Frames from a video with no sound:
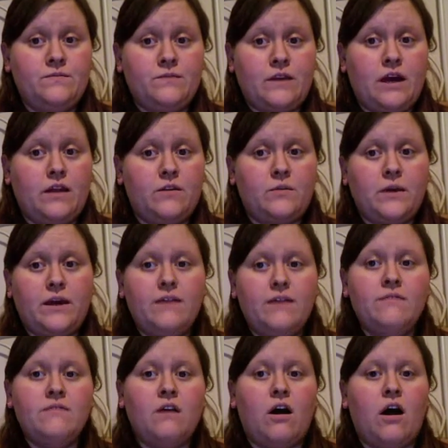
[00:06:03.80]
colorway
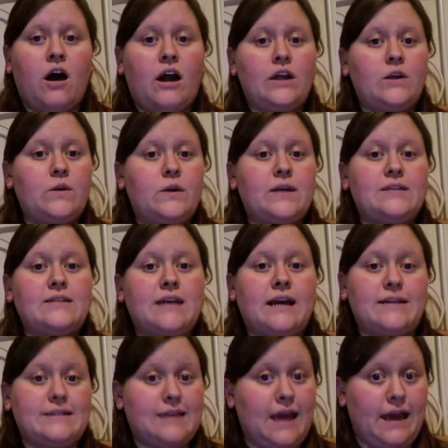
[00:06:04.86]
on US size
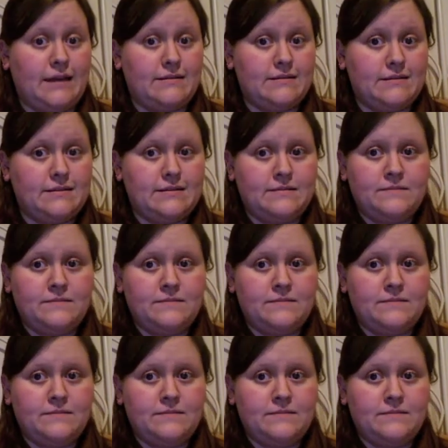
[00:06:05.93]
10s.